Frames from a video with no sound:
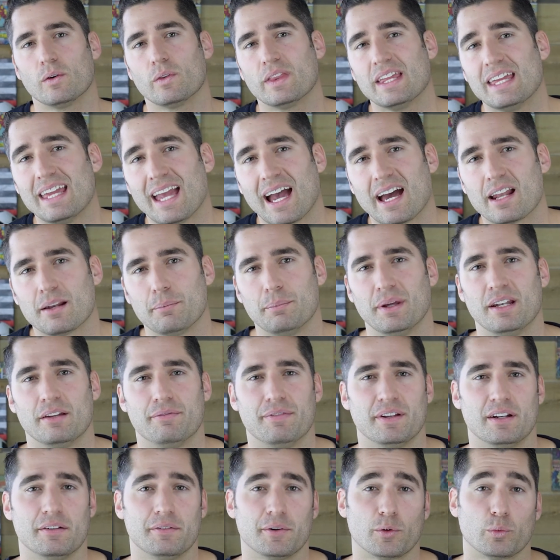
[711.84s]
the added
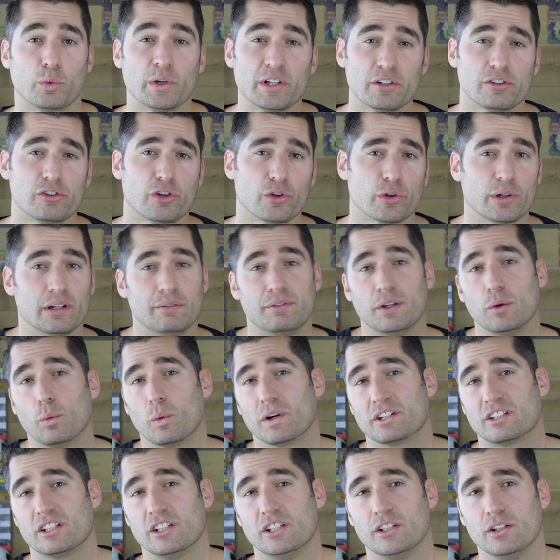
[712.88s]
benefit of a realtor, if you
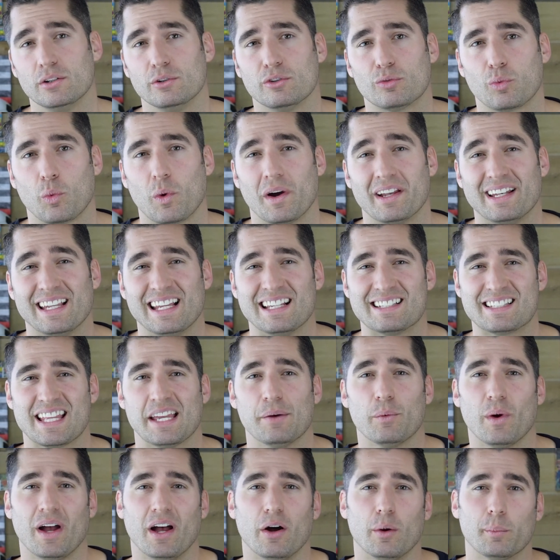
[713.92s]
want to use one, is
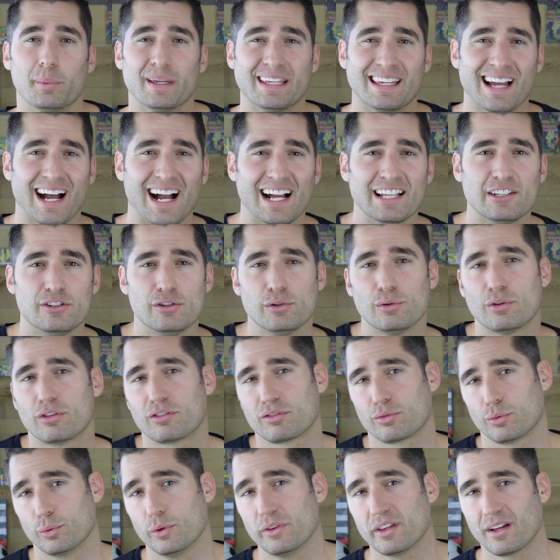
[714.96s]
they will help guide you
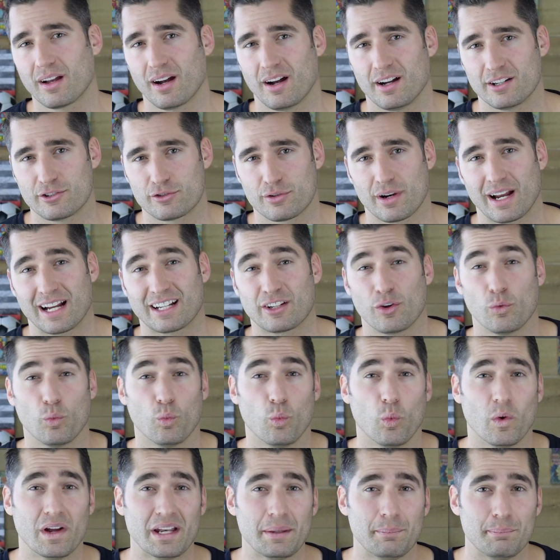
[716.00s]
through the contract,
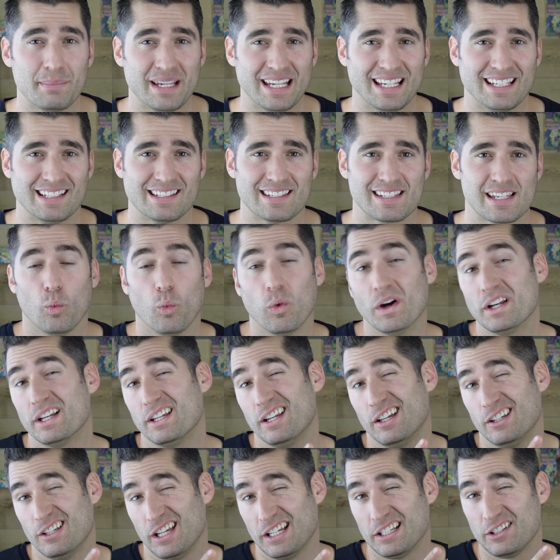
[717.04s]
what it means, what
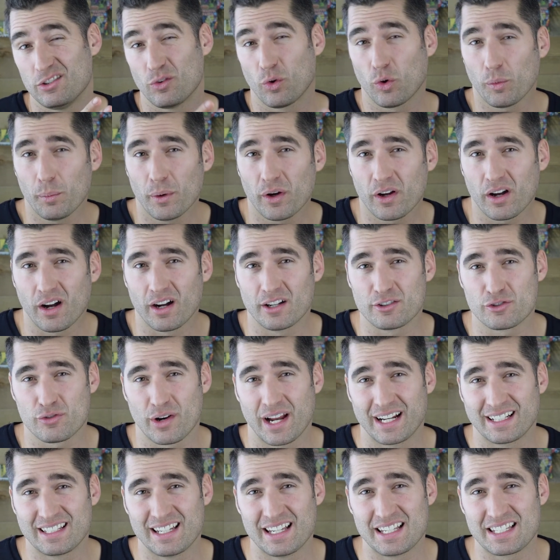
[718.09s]
a normal
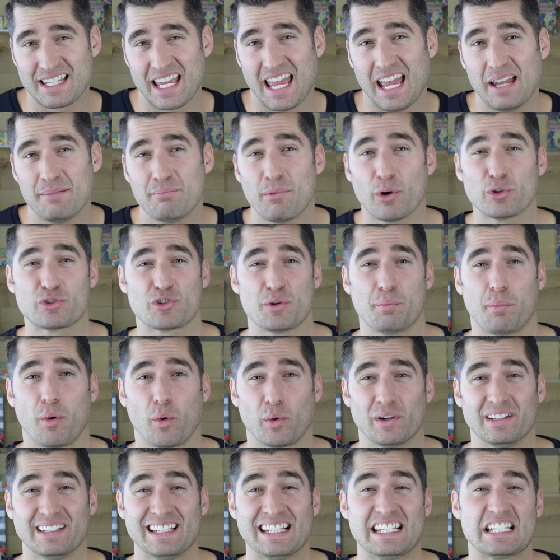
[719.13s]
contract is, and most
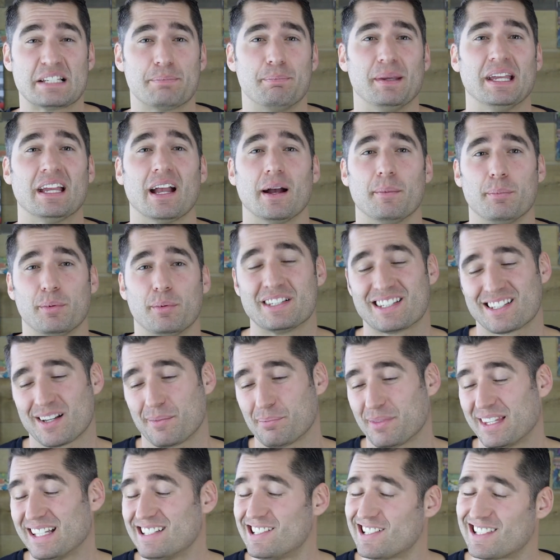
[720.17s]
importantly, speak up
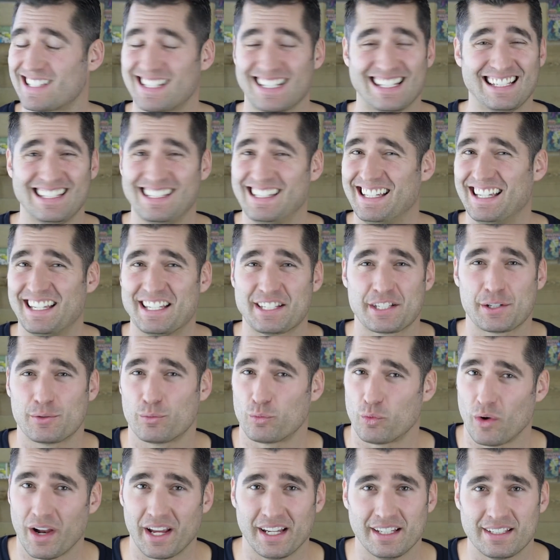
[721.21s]
something just
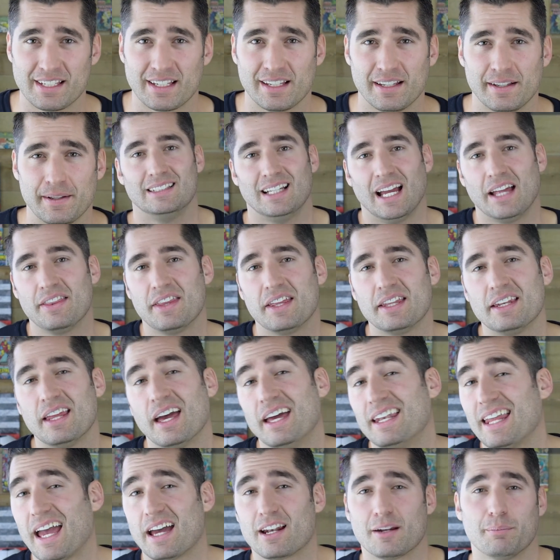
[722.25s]
isn't right. And then
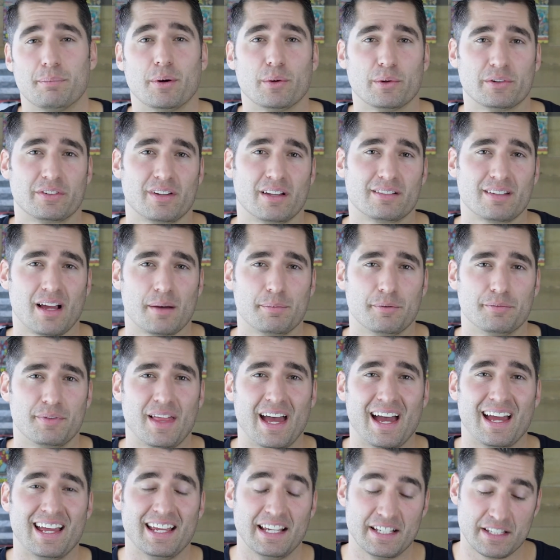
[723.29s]
an added bonus on top of
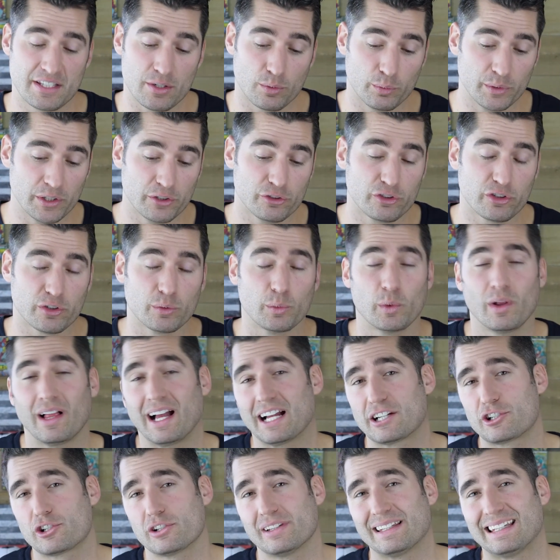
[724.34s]
that is the realtor will
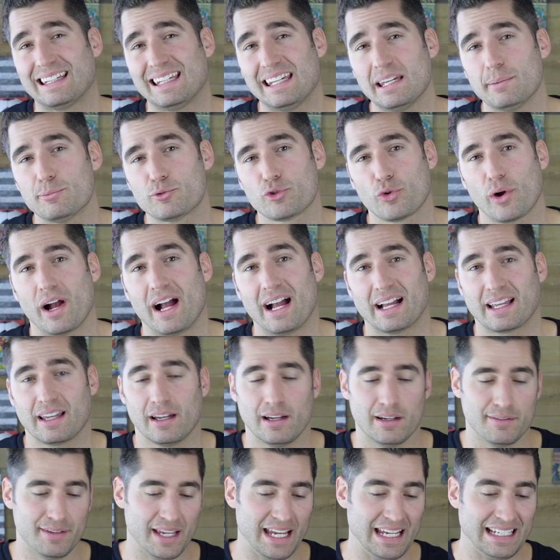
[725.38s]
actually keep track
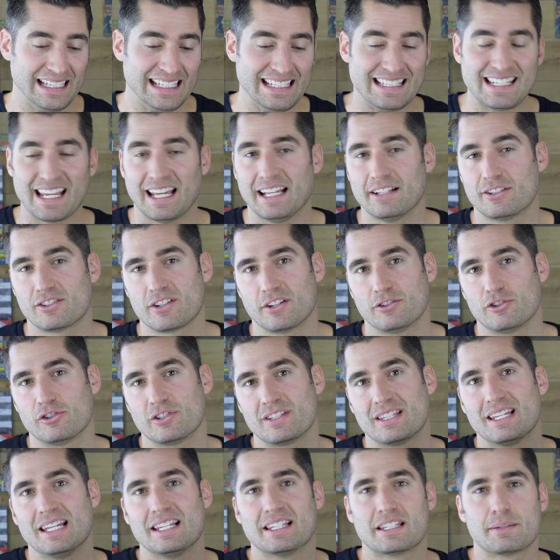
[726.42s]
of any dates such
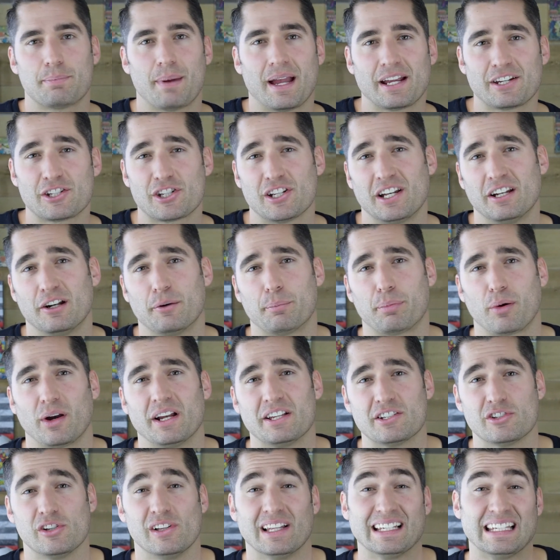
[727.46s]
as the inspection and
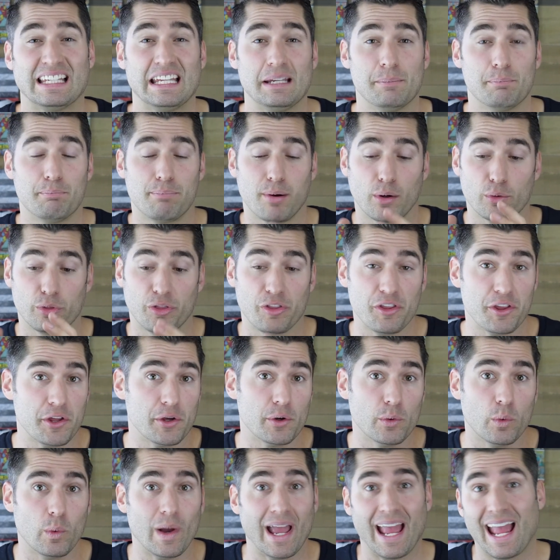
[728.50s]
appraisal and keep both
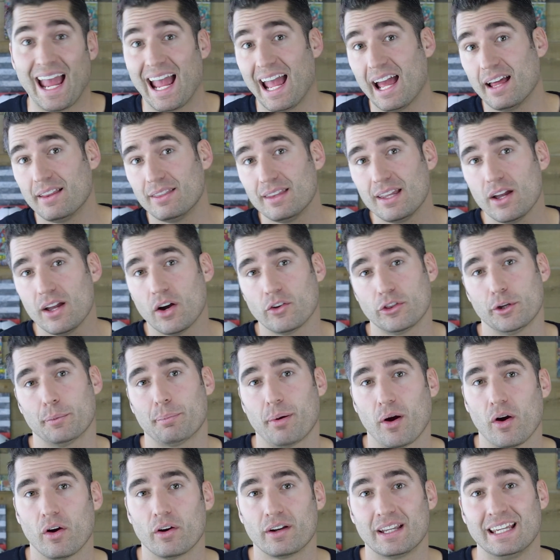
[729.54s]
you and the other
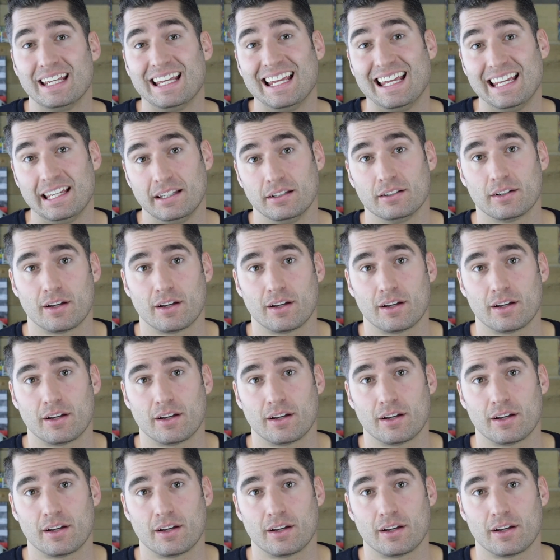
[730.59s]
party in